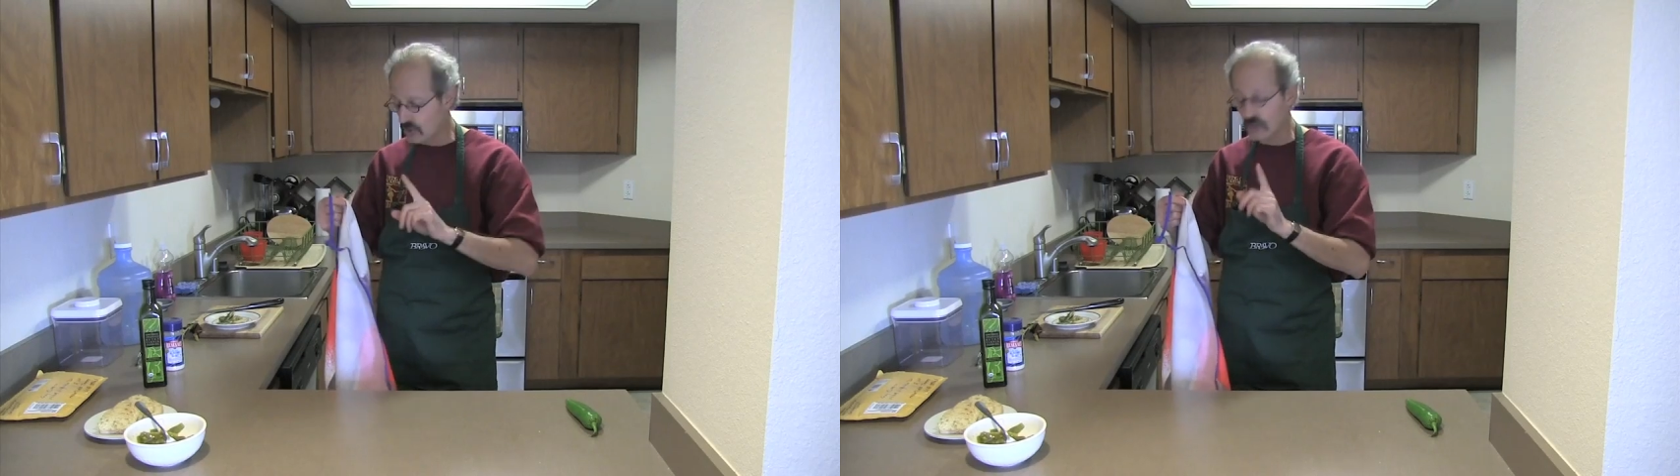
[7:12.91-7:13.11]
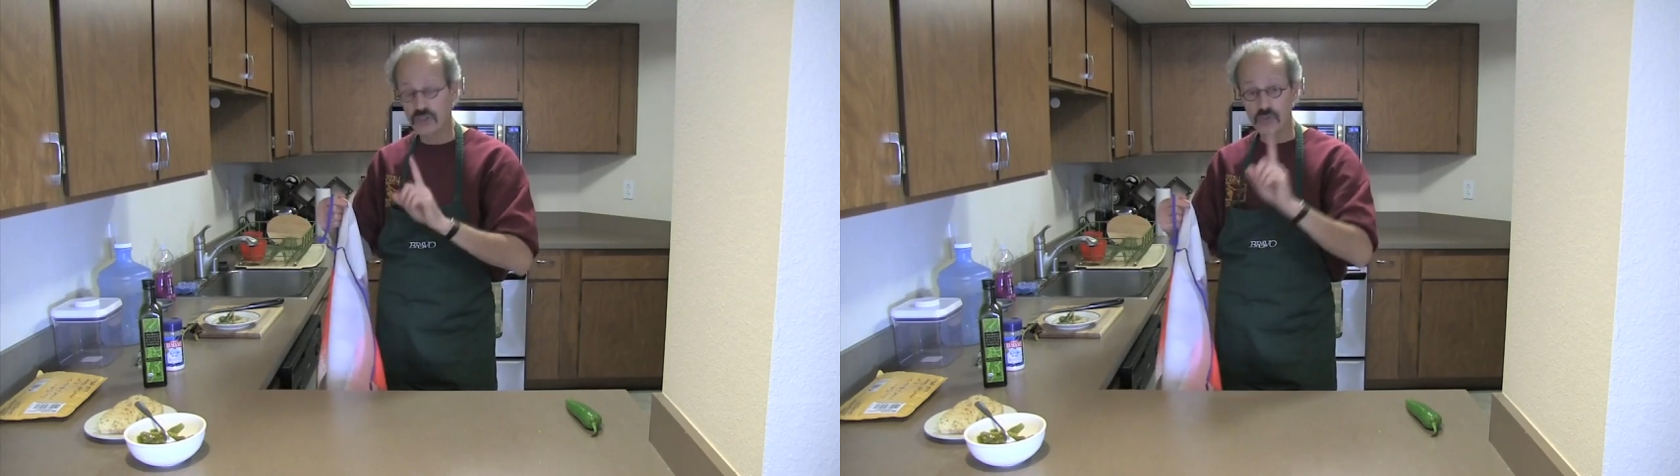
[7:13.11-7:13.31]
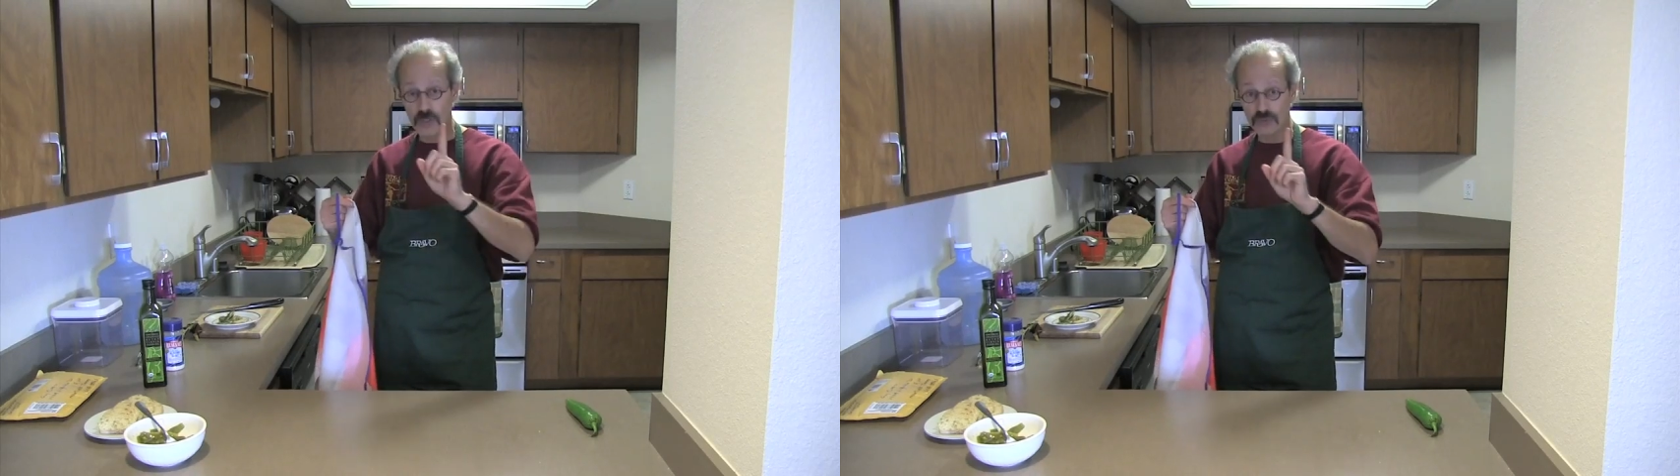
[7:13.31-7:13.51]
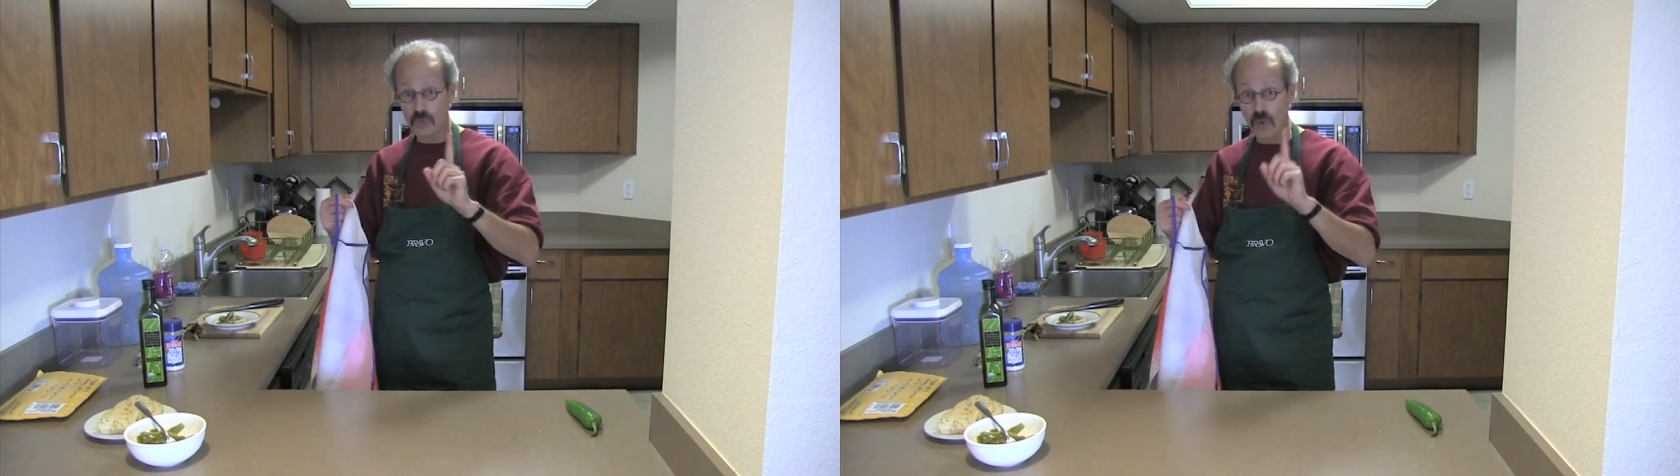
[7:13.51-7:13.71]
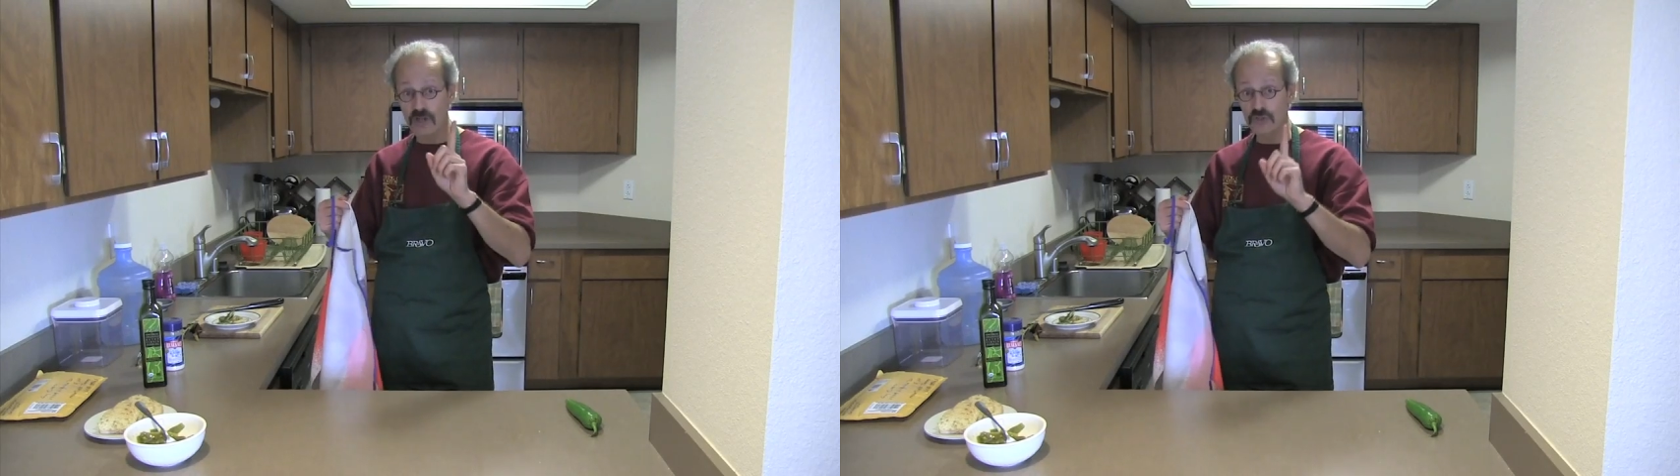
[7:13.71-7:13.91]
So I just want
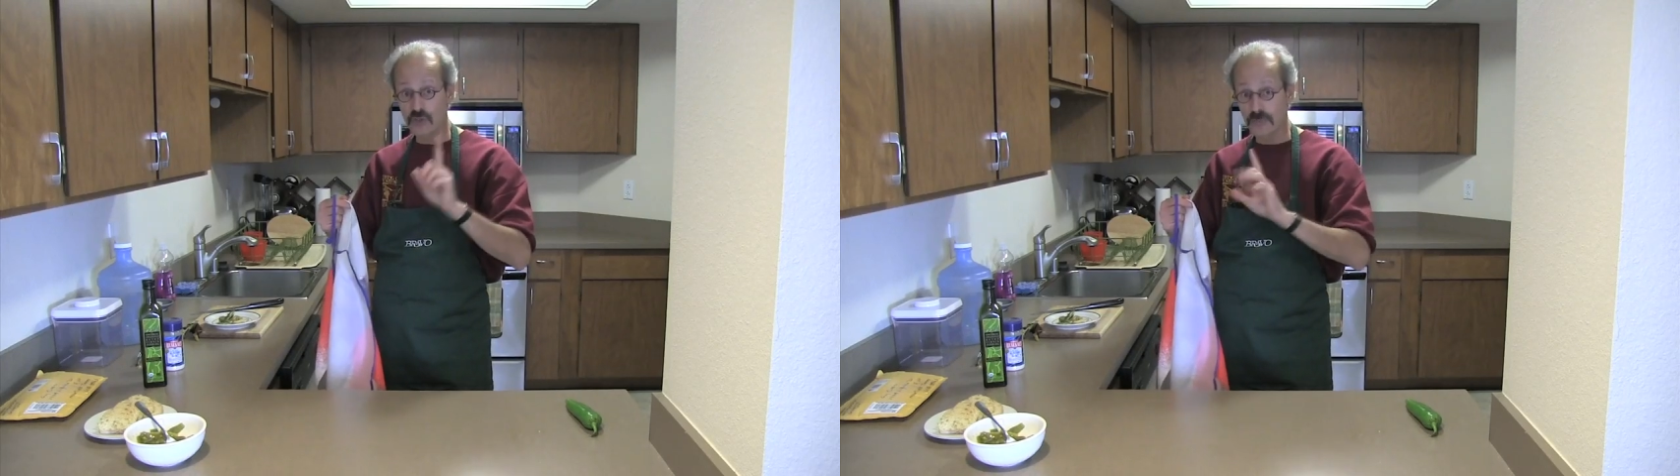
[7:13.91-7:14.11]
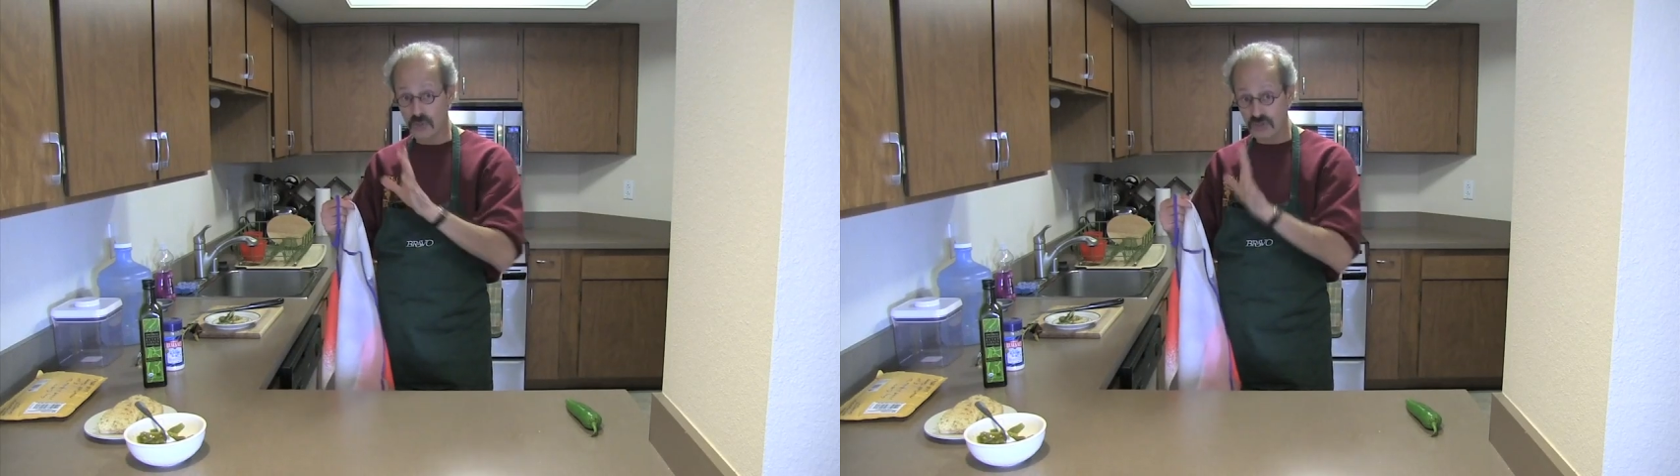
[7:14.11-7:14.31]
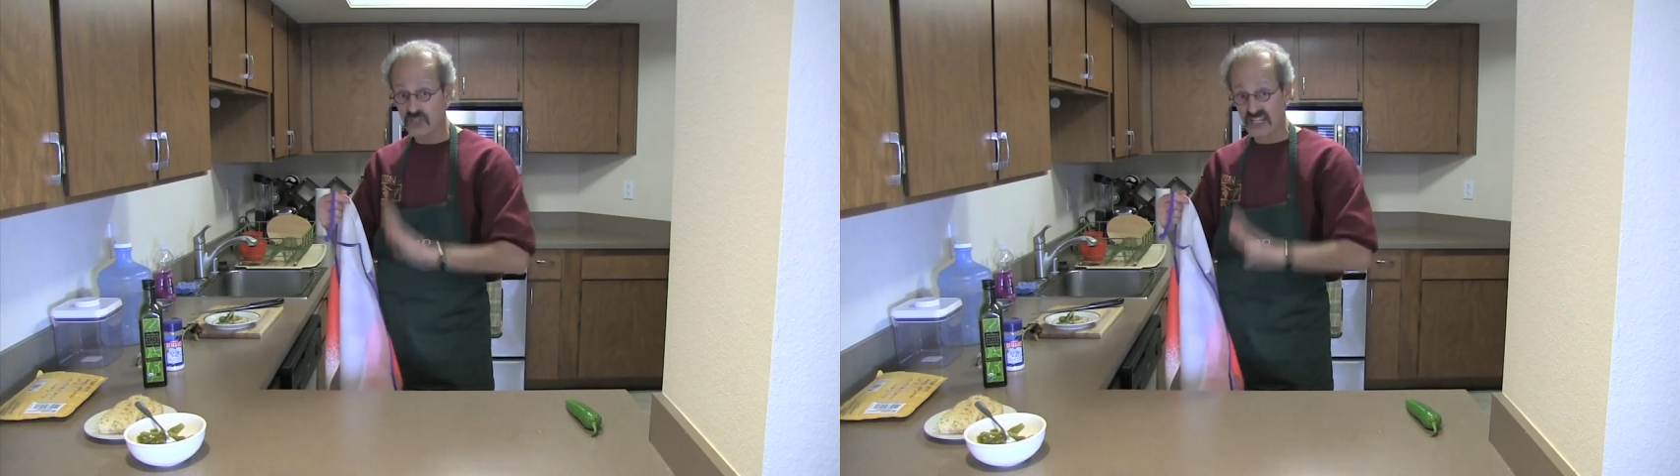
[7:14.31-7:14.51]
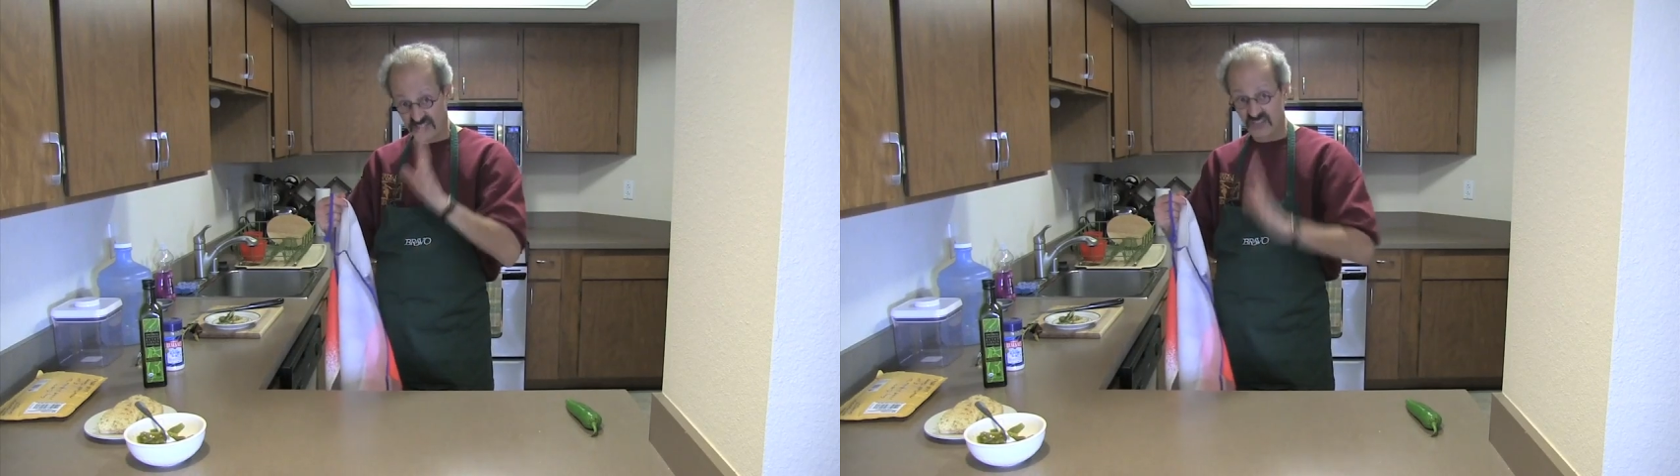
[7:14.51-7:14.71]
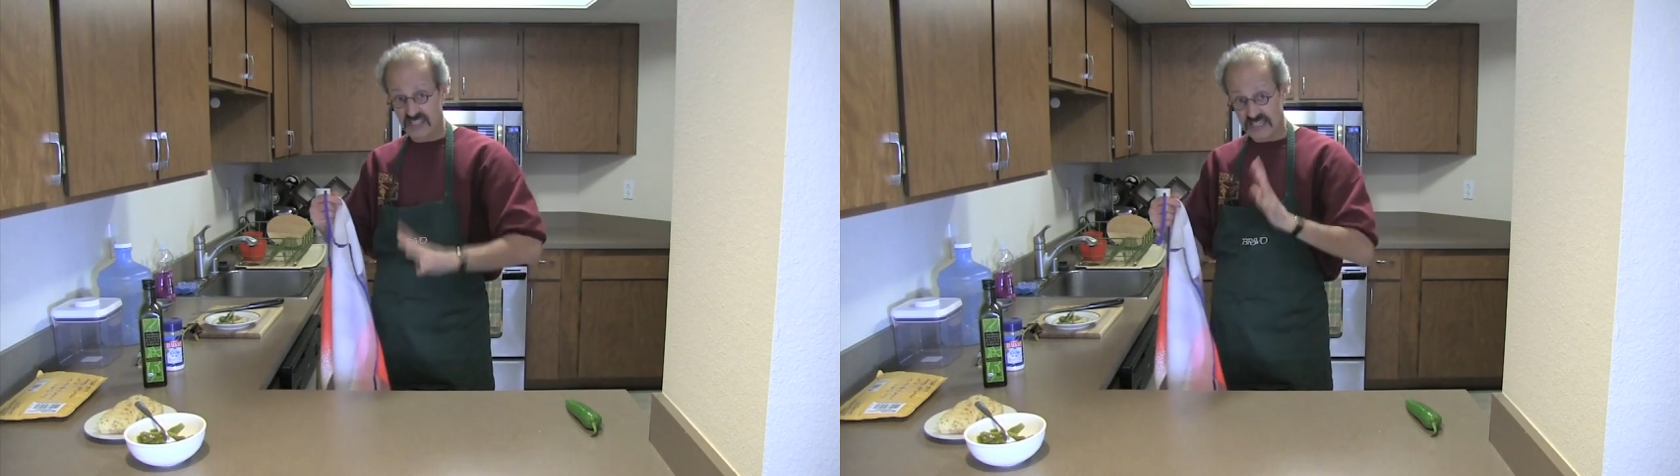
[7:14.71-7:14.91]
to warn you because
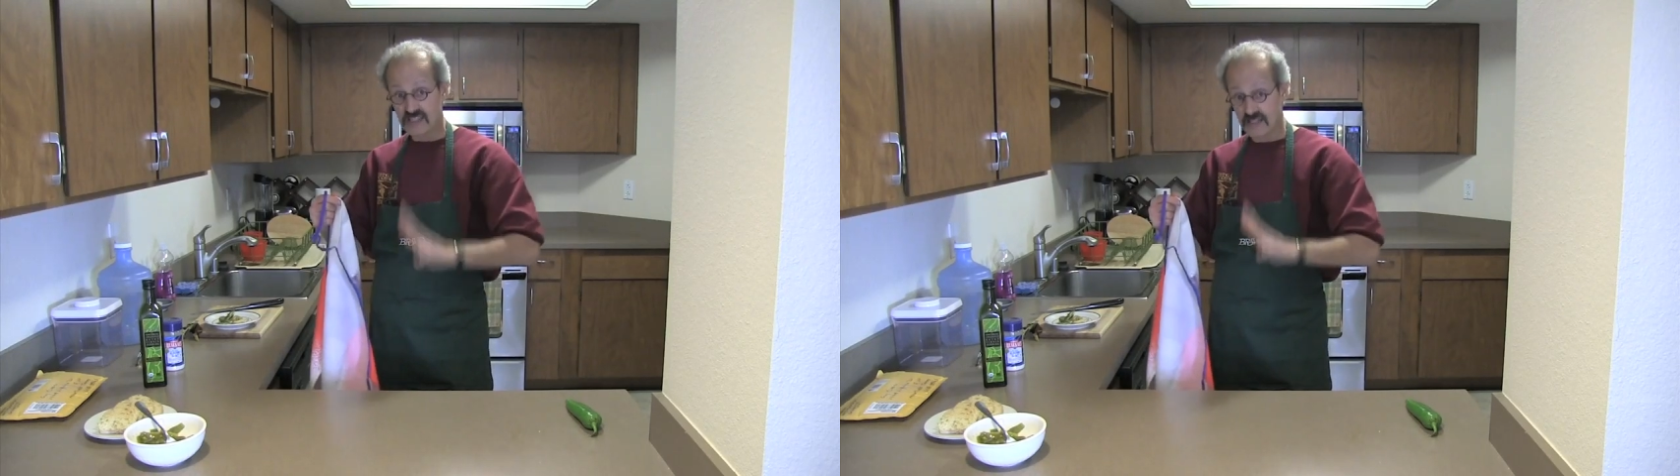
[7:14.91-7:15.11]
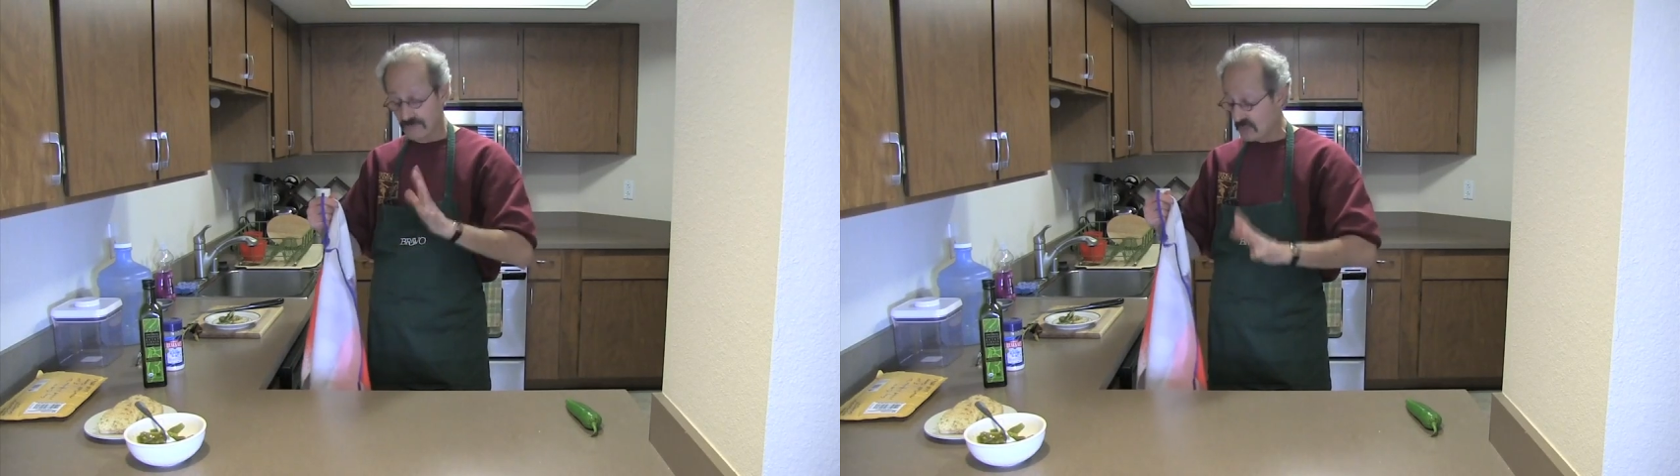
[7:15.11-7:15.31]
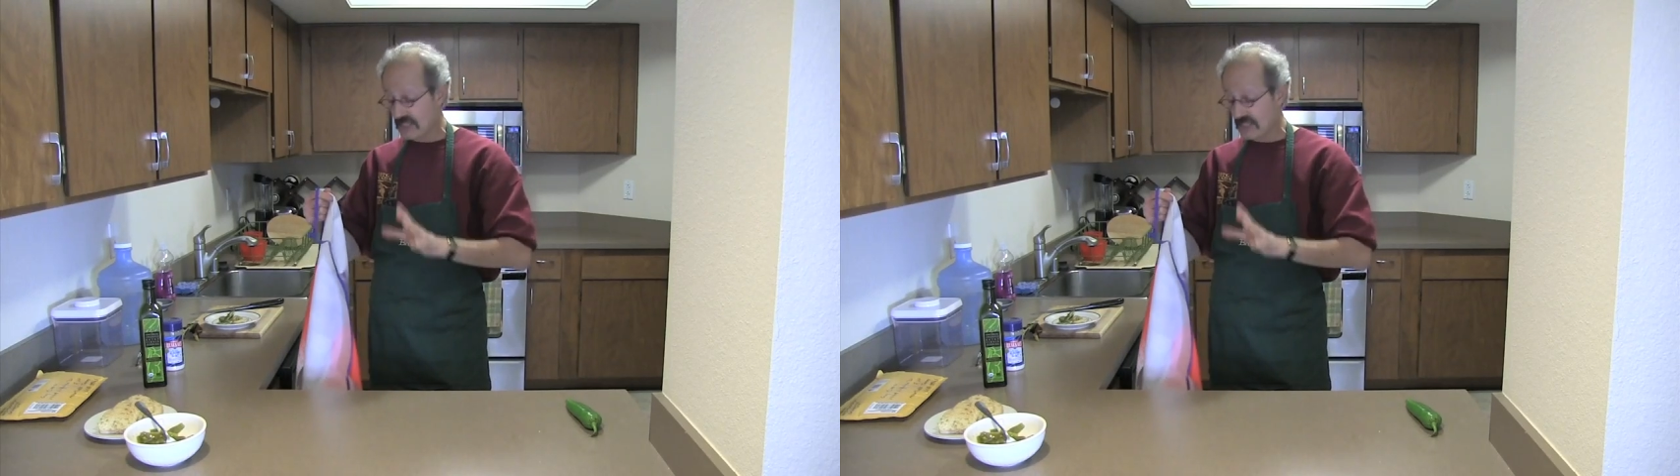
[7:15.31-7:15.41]
it